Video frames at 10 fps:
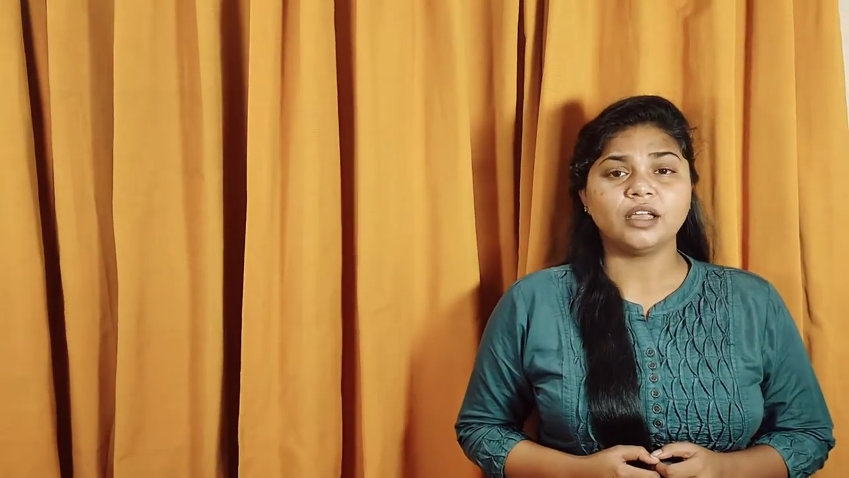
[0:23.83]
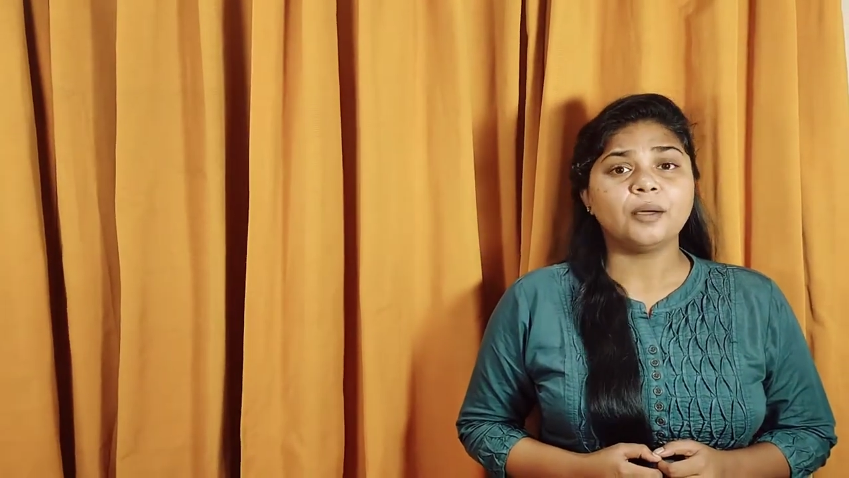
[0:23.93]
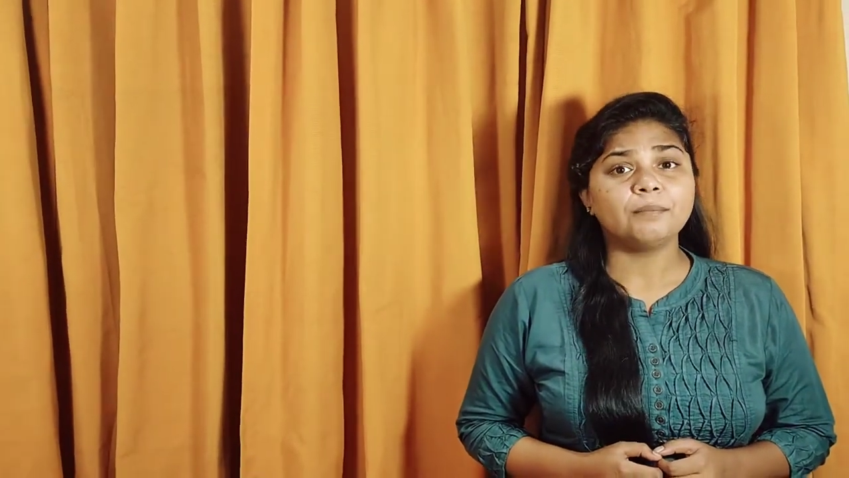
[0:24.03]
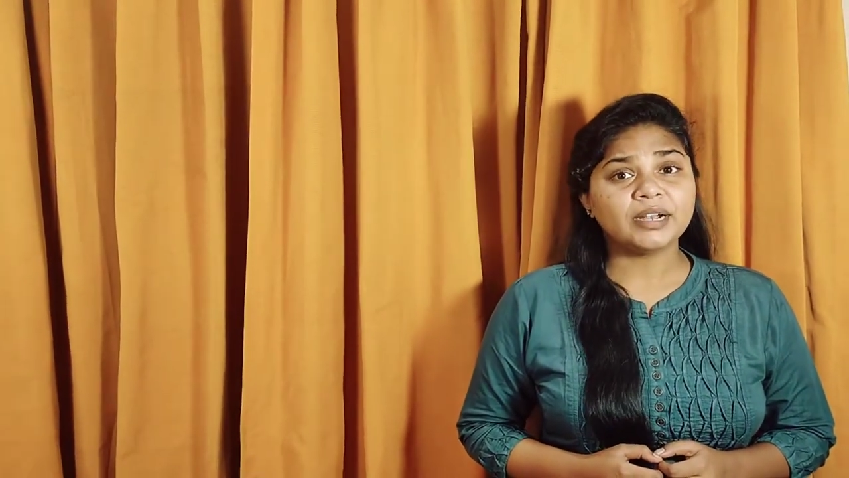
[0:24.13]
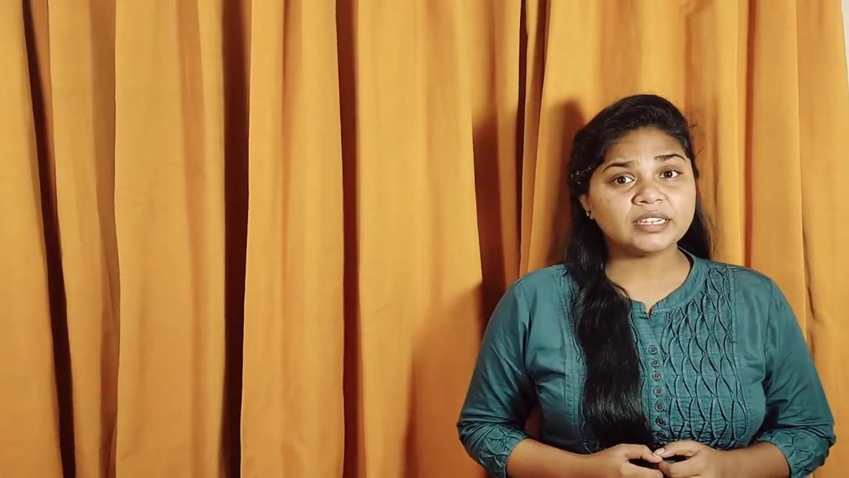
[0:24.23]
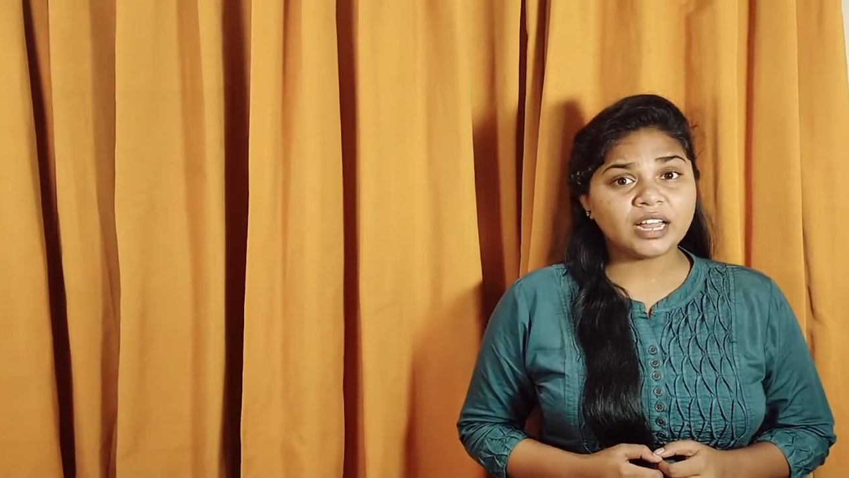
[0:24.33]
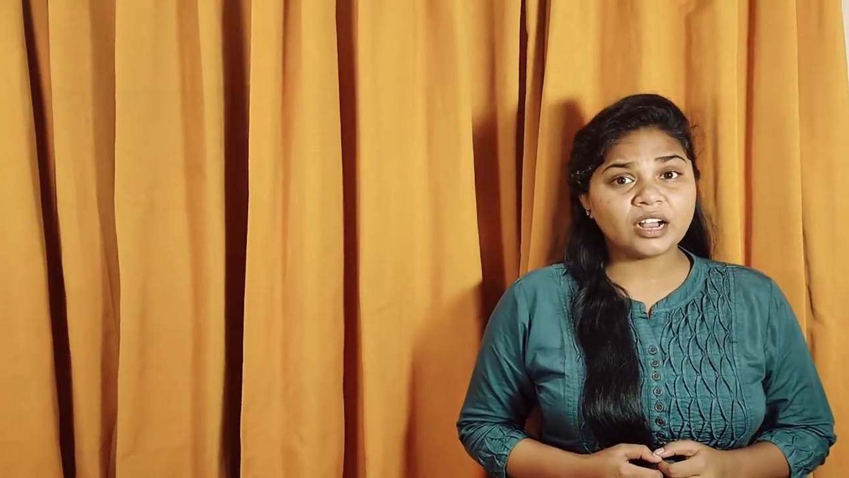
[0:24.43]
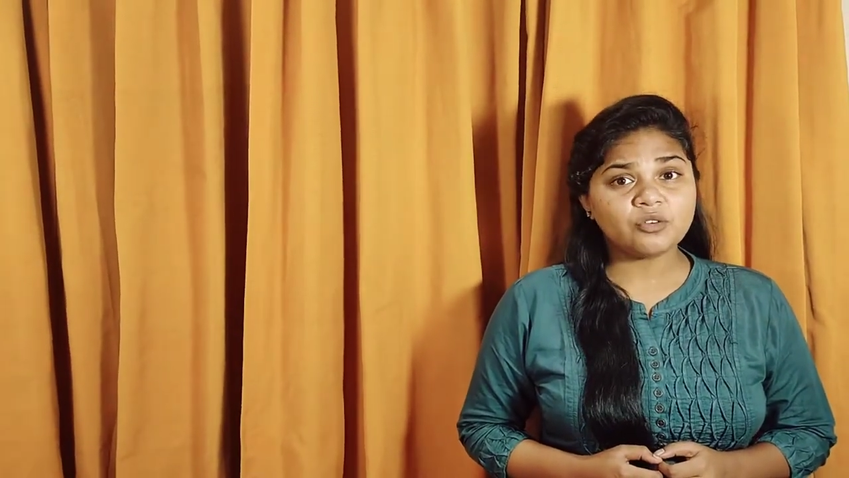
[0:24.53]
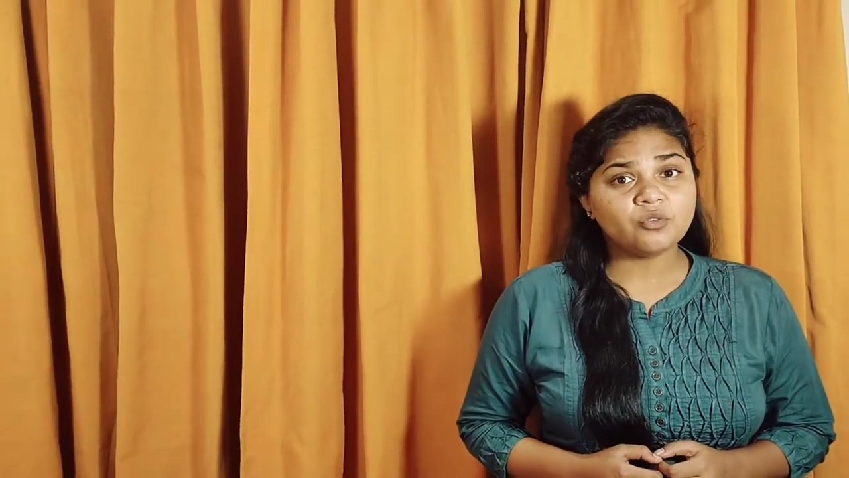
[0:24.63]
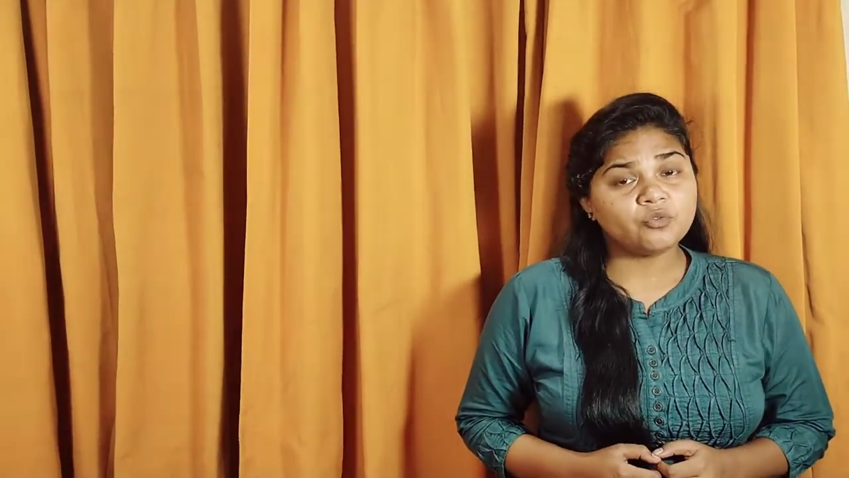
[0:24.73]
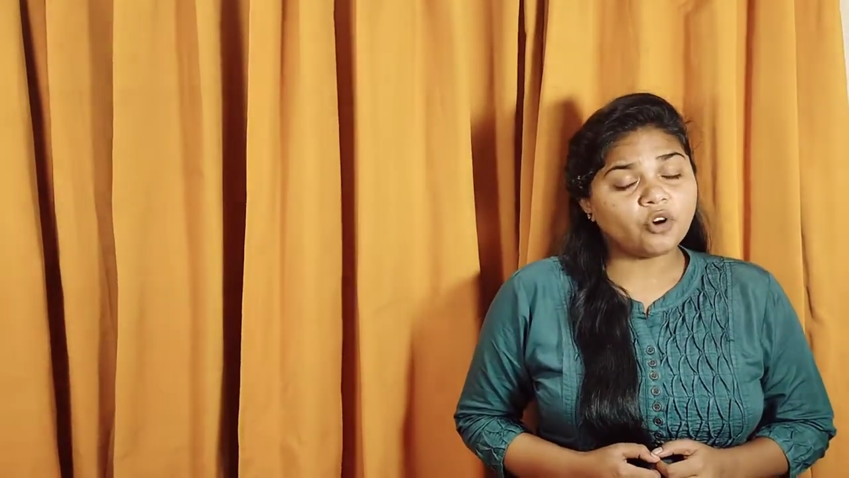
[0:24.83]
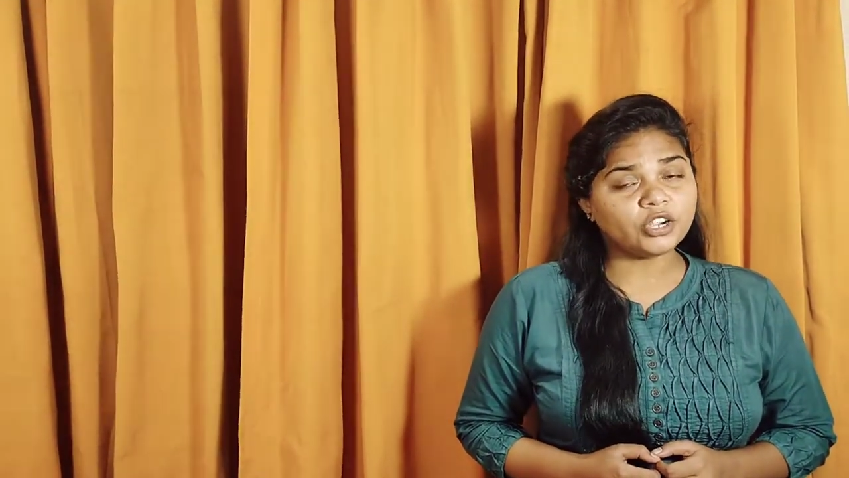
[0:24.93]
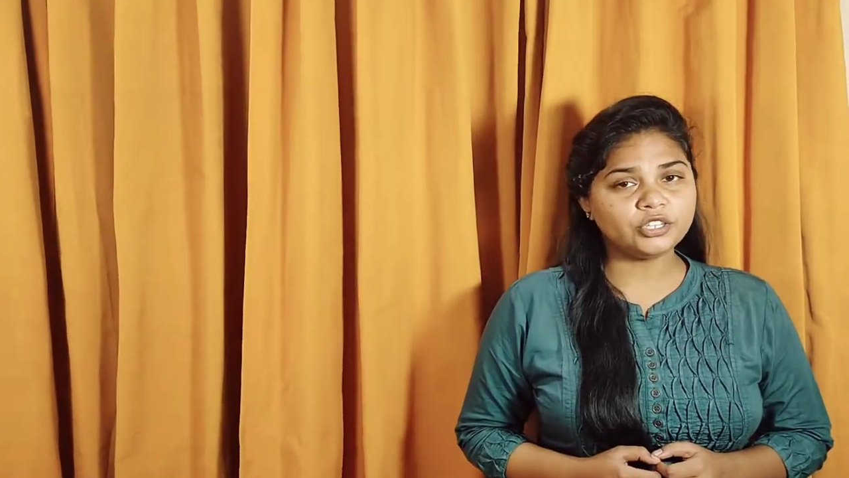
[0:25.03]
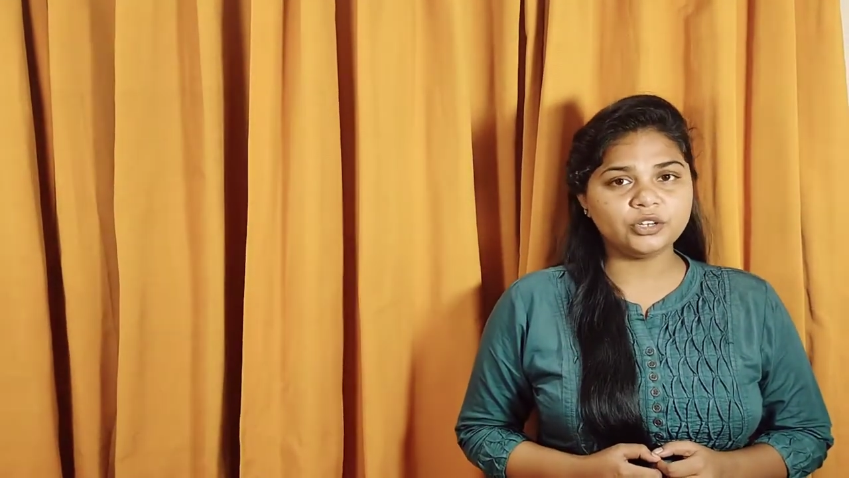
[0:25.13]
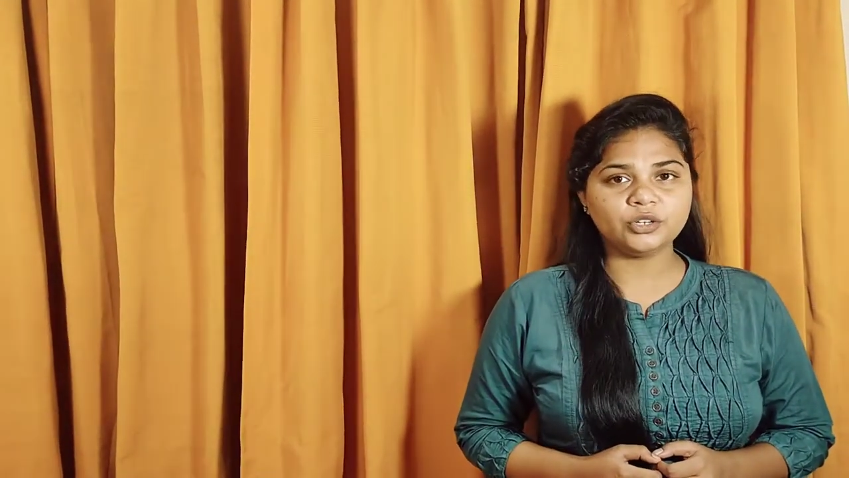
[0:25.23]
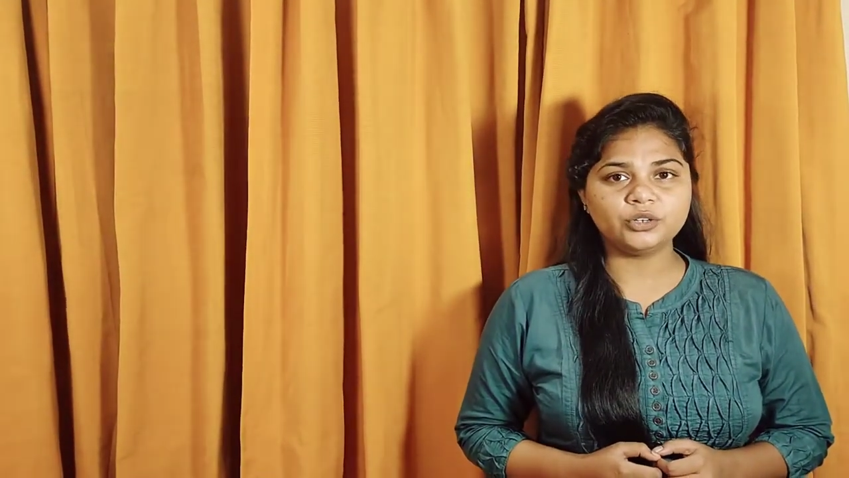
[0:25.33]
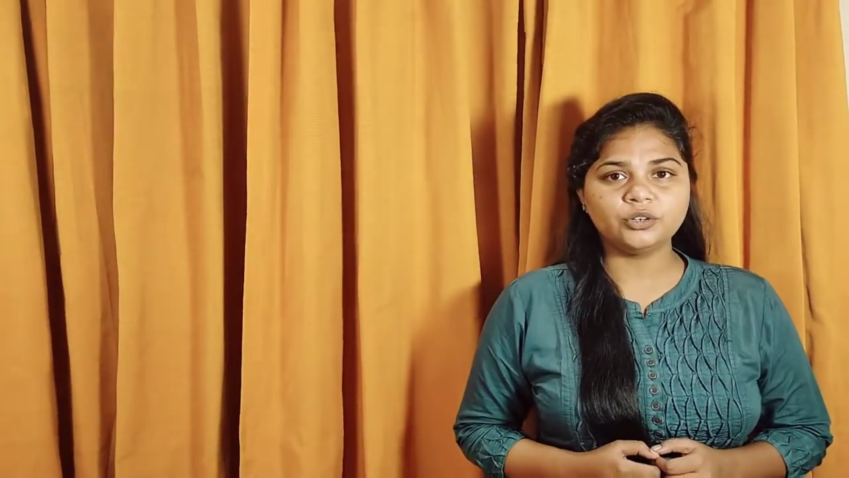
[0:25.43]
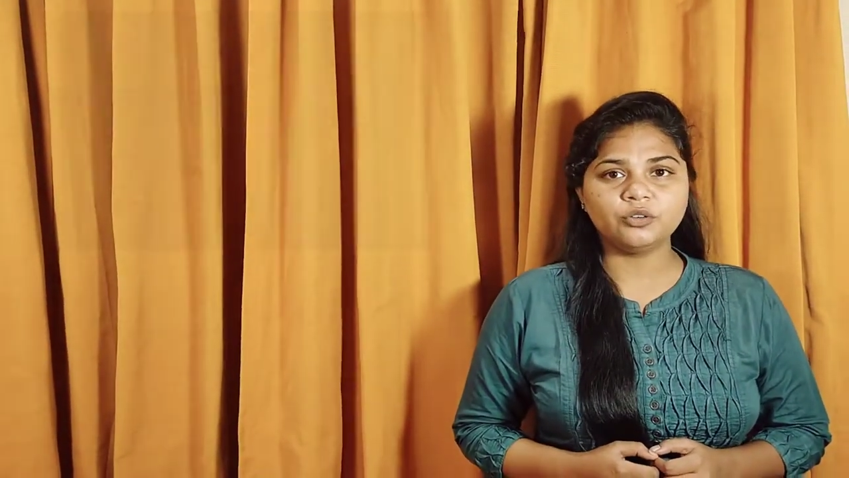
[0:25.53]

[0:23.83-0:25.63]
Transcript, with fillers: But now what to do?